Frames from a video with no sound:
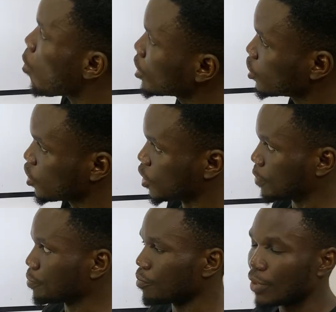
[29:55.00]

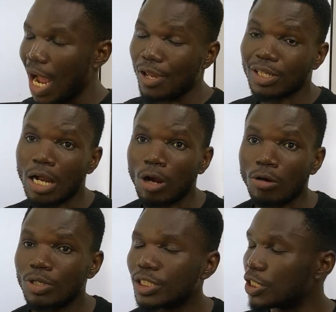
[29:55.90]
quantity. And you can
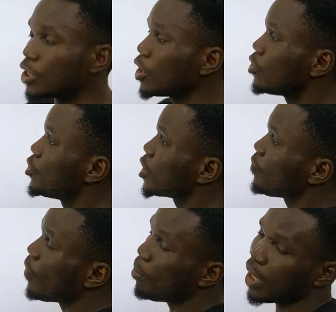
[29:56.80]
calculate it using the
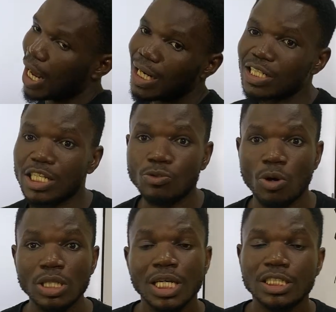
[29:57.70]
formula that says
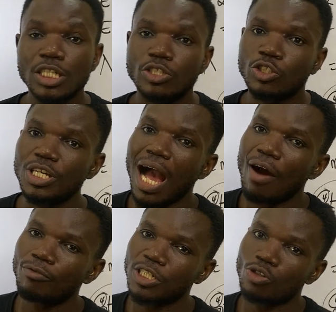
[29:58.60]
what? The T
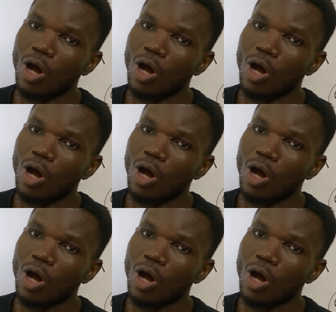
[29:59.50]
half, which is